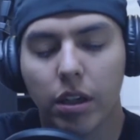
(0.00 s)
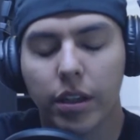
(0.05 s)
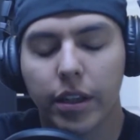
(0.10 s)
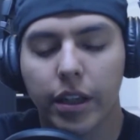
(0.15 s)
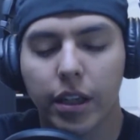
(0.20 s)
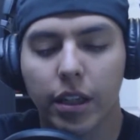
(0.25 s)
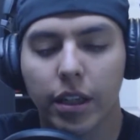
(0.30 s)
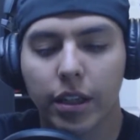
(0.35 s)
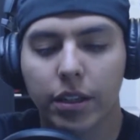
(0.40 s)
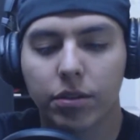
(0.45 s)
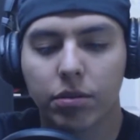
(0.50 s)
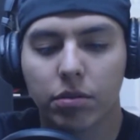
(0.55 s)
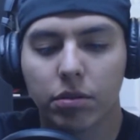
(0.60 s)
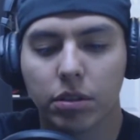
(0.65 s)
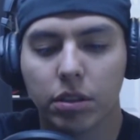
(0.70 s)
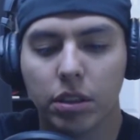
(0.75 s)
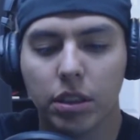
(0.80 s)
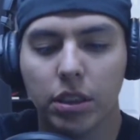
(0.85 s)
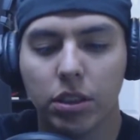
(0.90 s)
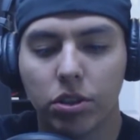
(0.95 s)
The
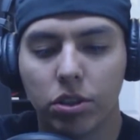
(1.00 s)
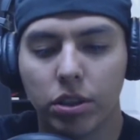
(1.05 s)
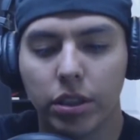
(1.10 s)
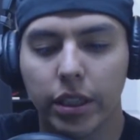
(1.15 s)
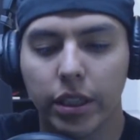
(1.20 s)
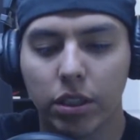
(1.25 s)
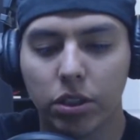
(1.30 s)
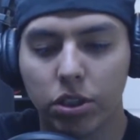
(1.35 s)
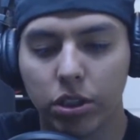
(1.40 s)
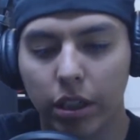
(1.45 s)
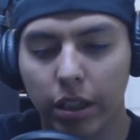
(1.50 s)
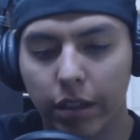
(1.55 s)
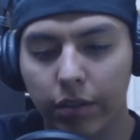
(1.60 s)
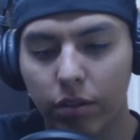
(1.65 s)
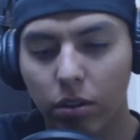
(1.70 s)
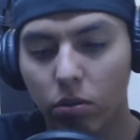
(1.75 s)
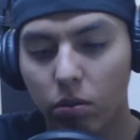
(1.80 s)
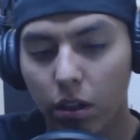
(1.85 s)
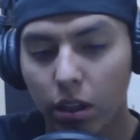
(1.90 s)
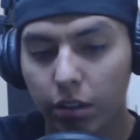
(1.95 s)
electors in each state shall have
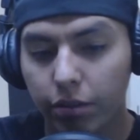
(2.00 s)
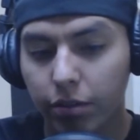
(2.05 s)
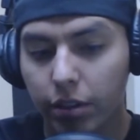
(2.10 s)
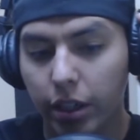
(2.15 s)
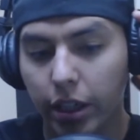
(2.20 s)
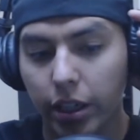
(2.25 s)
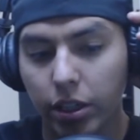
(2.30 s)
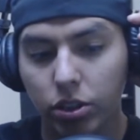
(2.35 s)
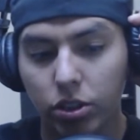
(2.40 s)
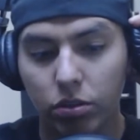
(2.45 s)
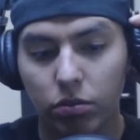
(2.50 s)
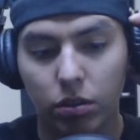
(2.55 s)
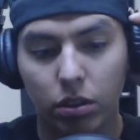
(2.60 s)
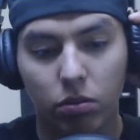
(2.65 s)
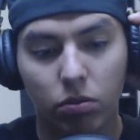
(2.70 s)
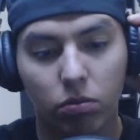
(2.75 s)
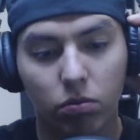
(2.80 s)
the qualification